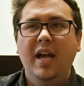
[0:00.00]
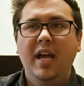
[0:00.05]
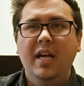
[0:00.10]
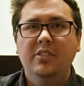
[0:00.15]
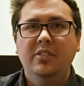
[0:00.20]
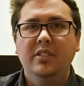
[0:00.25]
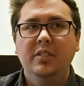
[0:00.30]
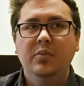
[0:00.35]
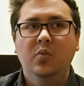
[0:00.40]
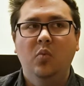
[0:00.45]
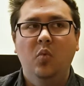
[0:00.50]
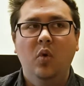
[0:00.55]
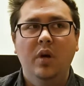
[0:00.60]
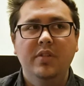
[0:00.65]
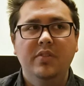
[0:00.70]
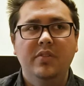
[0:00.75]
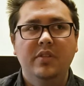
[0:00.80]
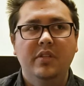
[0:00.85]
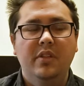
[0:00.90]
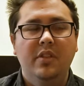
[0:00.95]
actually
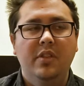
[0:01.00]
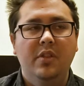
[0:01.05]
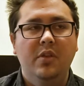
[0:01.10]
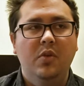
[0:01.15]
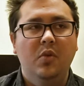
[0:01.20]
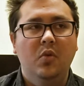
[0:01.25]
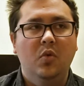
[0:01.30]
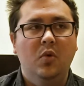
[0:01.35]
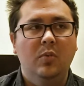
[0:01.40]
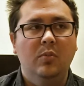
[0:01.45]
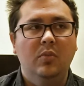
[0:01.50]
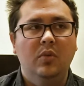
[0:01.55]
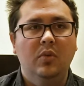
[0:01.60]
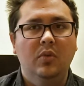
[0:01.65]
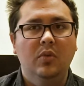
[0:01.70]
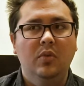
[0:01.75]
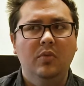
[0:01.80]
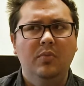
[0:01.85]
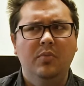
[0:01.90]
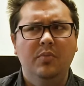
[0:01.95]
wasn't the
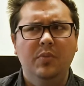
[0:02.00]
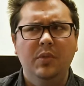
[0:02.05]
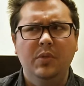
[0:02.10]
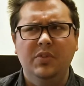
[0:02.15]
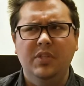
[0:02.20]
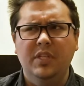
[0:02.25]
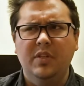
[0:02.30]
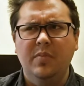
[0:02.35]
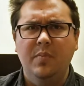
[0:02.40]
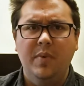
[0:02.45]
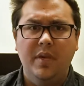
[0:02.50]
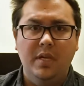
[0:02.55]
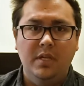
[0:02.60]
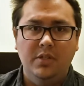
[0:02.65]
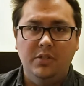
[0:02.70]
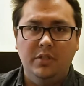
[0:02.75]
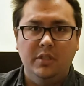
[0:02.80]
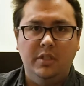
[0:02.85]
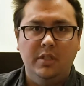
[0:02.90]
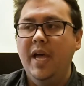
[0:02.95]
normal music
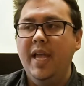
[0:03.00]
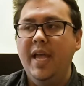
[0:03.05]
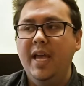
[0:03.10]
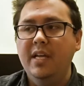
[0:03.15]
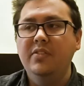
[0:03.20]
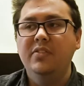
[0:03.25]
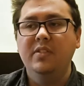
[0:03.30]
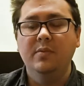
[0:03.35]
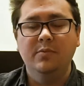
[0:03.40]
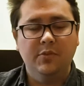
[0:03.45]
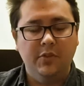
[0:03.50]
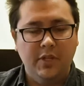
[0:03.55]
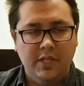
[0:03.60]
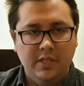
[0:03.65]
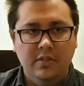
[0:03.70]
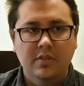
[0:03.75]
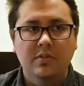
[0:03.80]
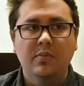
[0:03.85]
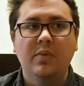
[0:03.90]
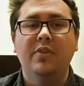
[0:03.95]
major. I had some
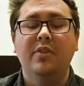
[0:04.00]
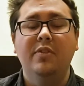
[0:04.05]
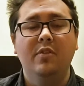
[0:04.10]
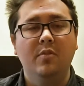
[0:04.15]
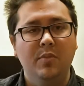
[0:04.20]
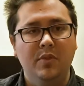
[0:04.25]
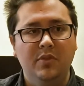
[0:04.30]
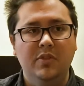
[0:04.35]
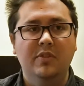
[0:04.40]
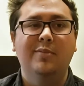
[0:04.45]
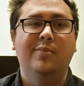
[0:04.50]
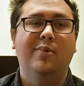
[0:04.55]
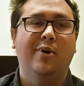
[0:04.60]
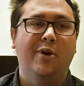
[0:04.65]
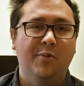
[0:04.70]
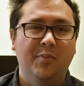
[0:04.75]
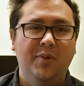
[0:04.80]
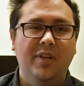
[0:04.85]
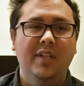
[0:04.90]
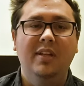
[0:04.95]
friends within the music
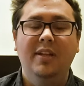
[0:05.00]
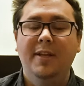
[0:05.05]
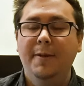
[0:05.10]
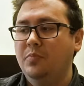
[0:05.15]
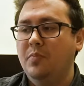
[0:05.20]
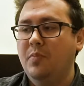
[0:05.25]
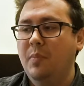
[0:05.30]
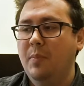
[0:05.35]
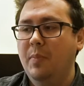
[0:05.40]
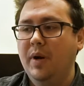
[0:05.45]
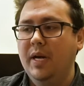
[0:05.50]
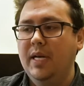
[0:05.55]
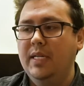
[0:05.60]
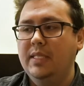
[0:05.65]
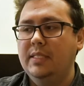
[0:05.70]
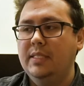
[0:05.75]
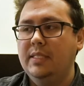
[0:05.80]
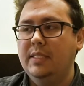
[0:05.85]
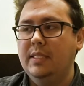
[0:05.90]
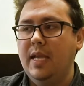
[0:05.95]
department,
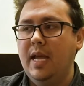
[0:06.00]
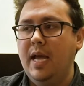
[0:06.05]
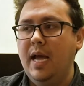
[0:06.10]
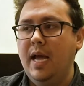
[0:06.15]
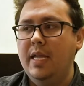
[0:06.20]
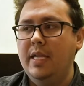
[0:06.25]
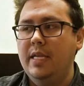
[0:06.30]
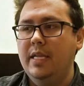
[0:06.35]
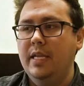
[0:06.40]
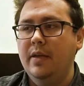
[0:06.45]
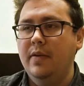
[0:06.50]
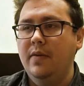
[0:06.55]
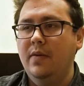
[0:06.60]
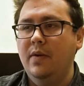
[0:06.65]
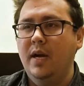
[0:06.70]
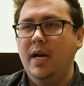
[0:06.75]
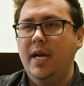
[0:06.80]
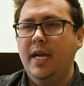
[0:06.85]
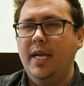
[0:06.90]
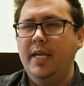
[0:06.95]
but you know,
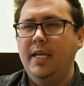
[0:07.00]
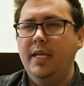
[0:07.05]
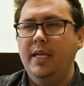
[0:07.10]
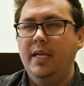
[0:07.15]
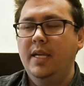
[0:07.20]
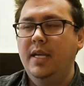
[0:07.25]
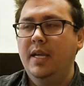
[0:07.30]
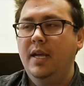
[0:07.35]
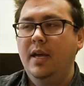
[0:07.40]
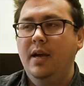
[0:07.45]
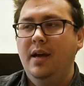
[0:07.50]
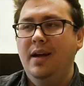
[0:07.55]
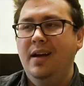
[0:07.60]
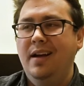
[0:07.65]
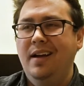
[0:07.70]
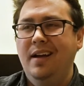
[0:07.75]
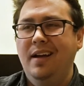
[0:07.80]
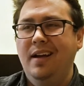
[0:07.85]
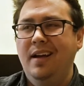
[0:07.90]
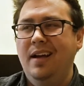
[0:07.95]

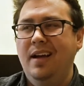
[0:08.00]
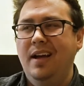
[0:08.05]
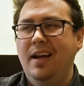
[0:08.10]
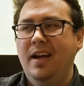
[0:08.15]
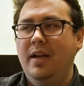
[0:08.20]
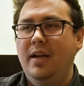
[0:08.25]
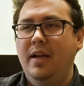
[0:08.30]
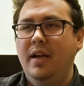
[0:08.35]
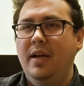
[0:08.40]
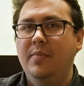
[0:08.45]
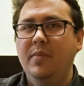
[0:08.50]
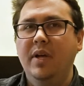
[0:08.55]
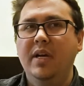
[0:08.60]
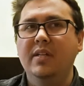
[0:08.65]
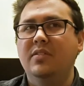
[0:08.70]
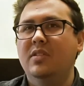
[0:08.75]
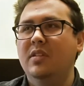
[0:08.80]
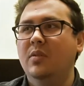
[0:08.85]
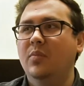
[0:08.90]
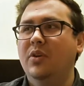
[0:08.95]
I'm
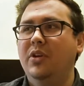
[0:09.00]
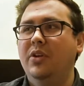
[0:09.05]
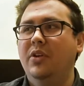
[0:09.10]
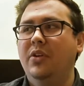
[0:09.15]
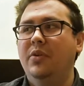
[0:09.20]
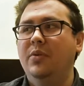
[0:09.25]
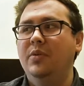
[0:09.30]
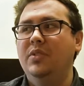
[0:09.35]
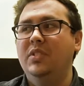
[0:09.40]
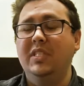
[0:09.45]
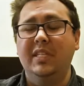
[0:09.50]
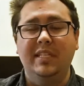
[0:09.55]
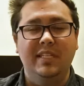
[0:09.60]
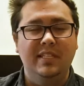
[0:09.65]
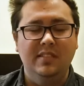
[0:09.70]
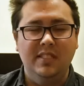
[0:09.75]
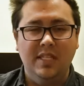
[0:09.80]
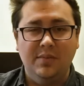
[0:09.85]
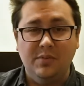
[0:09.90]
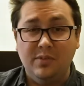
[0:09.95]
not someone who
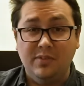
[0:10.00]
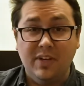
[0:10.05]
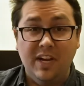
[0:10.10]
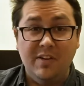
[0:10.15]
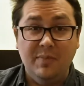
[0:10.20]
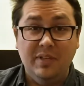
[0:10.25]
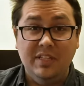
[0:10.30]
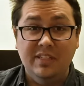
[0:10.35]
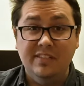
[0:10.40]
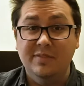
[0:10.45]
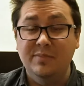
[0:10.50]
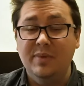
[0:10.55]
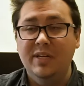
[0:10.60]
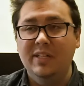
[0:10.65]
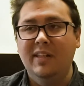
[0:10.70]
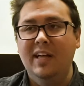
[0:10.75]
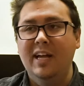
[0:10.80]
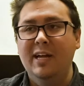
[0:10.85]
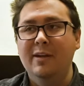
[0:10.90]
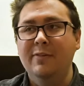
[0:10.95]
sings every 5 minutes of my
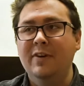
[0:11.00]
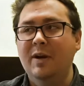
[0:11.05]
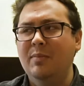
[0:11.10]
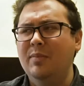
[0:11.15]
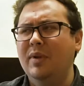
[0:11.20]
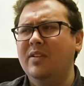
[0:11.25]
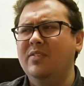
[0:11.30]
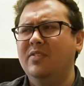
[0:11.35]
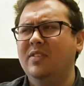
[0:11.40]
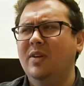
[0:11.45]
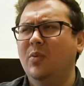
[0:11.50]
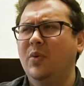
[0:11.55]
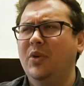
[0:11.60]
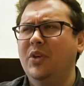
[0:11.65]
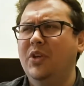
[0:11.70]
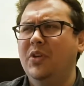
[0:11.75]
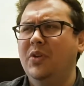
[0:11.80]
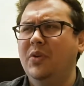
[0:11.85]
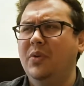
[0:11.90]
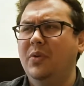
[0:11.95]
life. I'm not someone
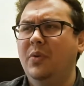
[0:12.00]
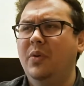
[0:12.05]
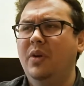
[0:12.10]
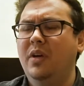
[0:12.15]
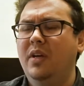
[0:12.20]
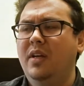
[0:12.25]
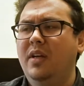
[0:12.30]
who